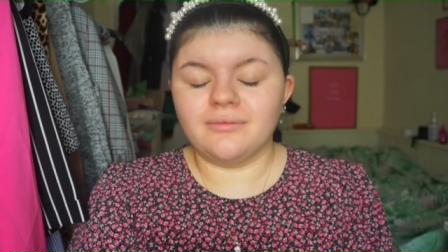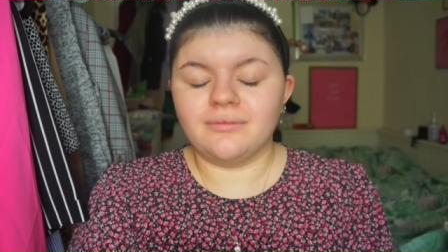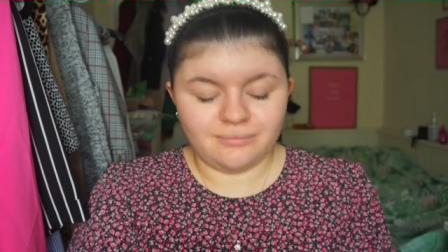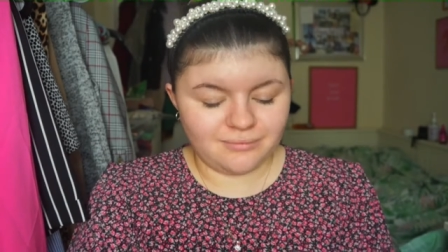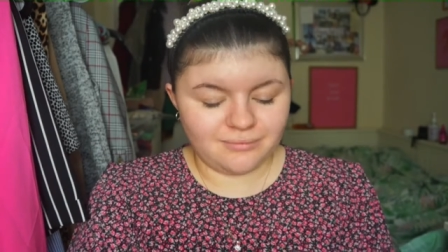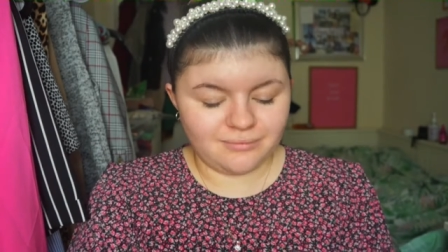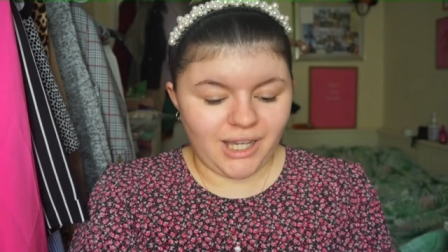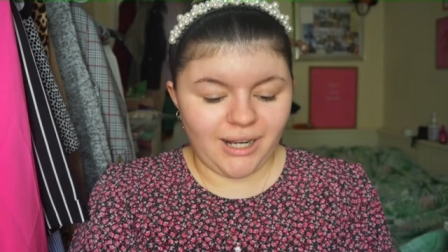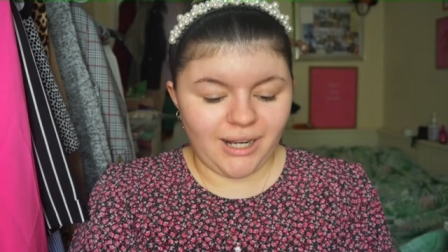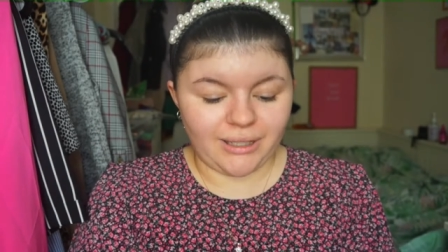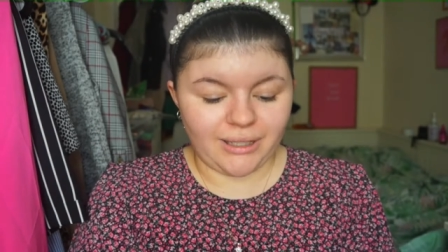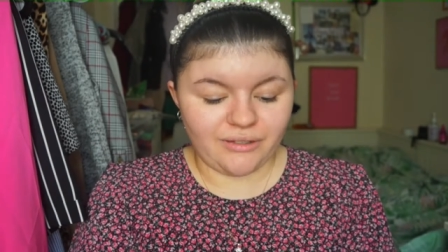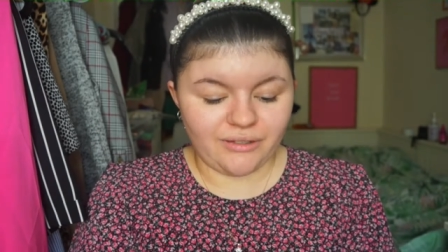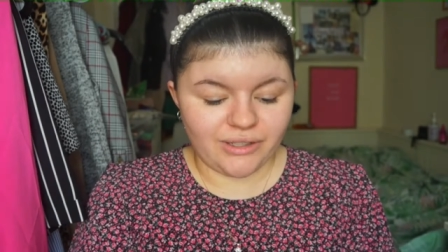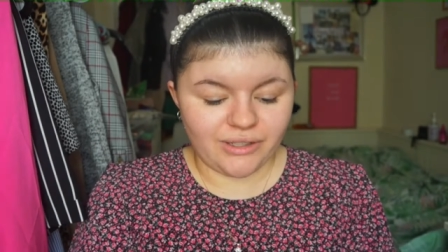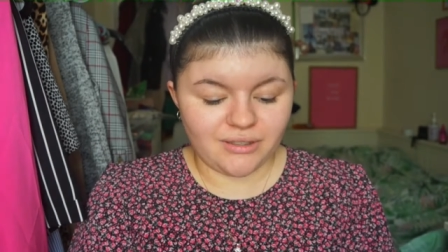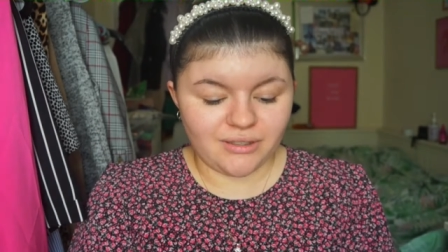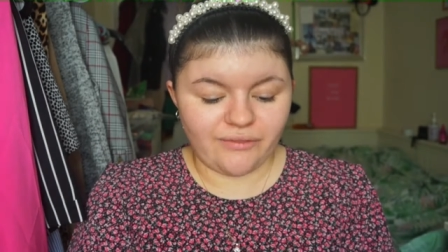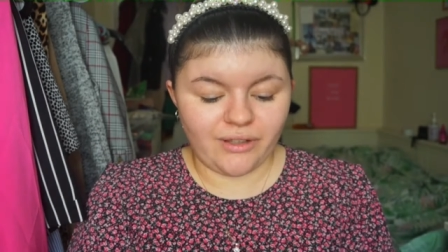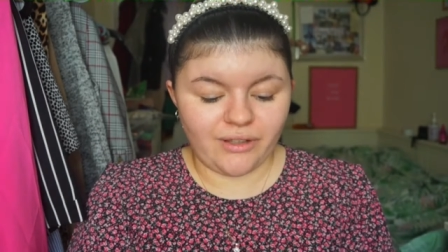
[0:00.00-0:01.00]
I like adventure
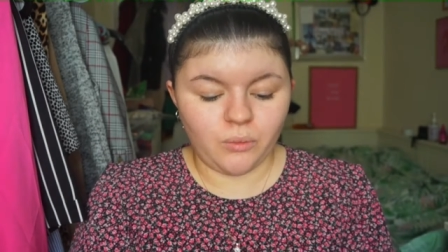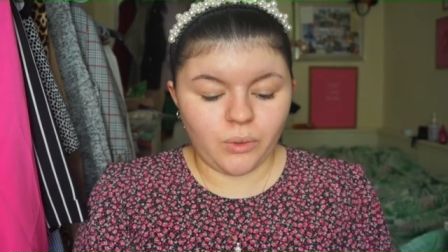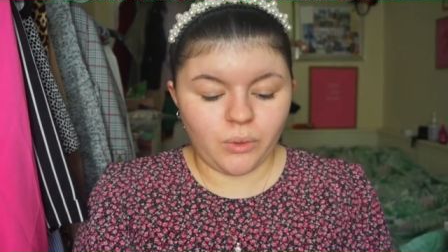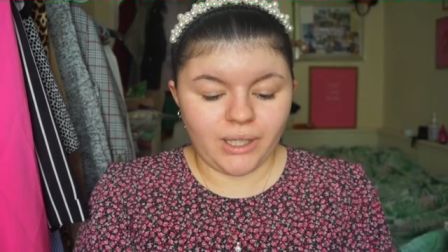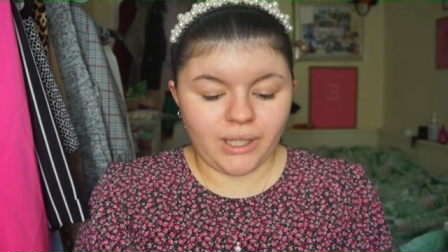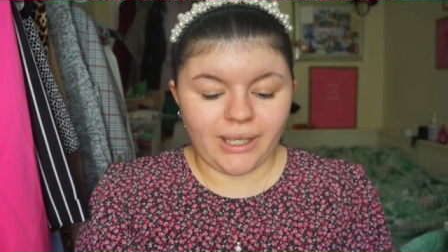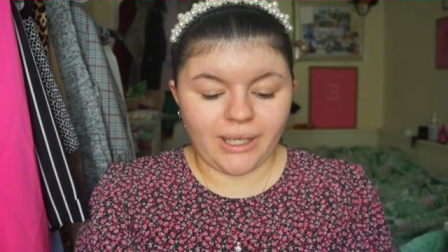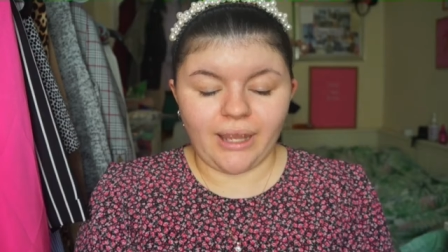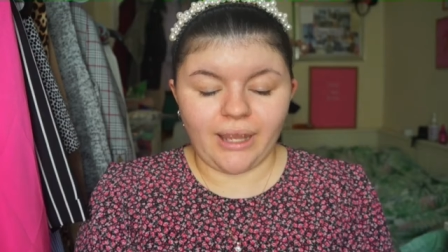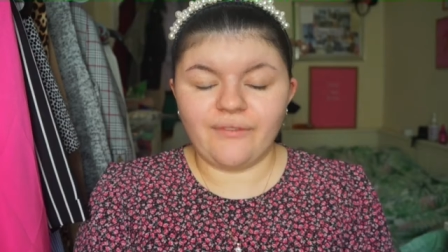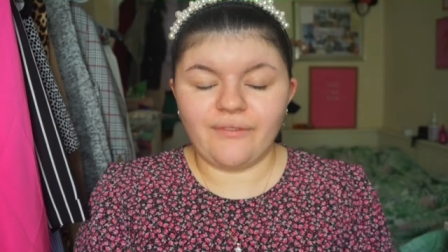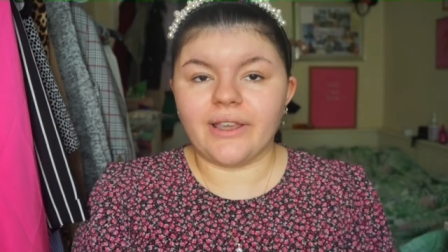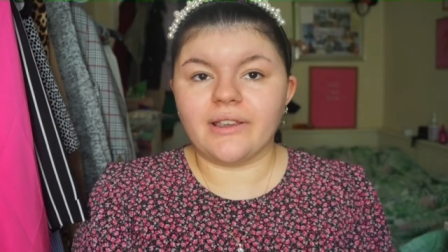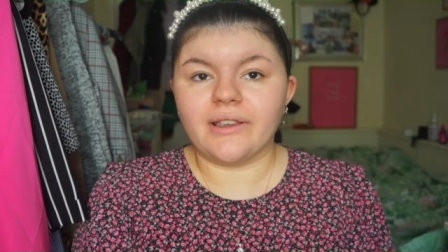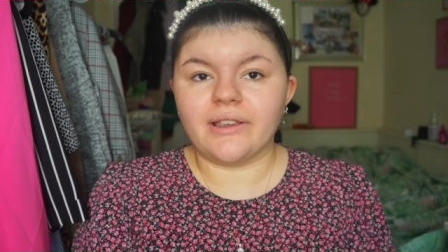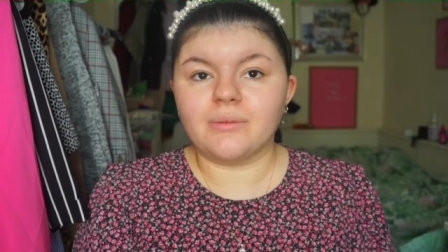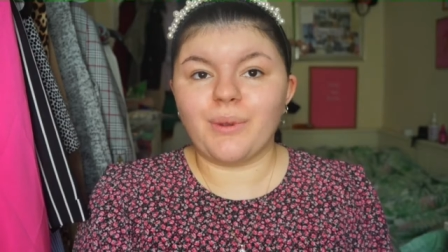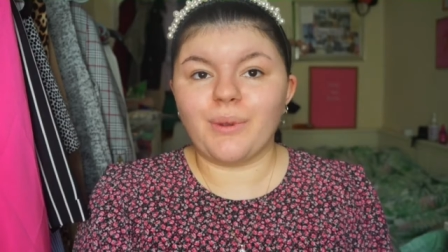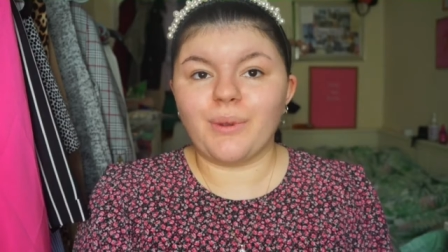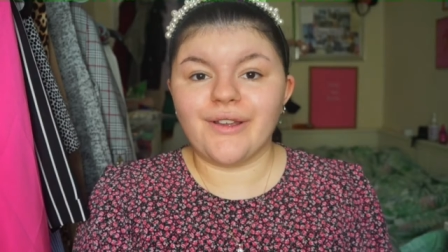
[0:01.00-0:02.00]
stuff. and the Wookey caving
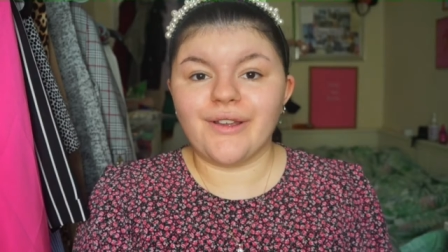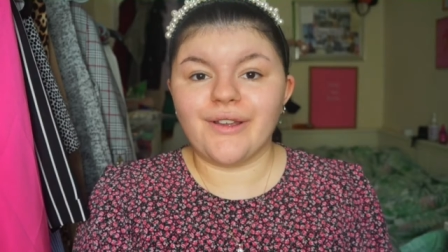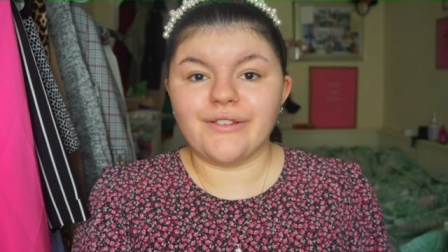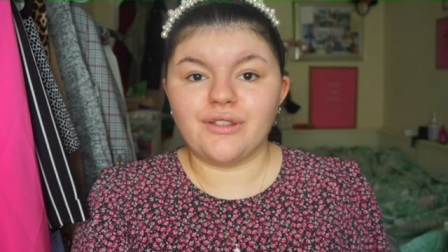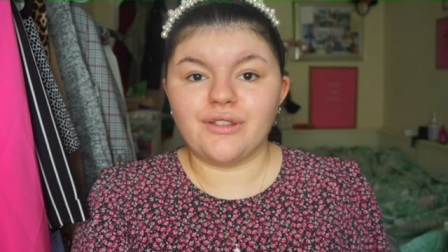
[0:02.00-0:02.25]
experience,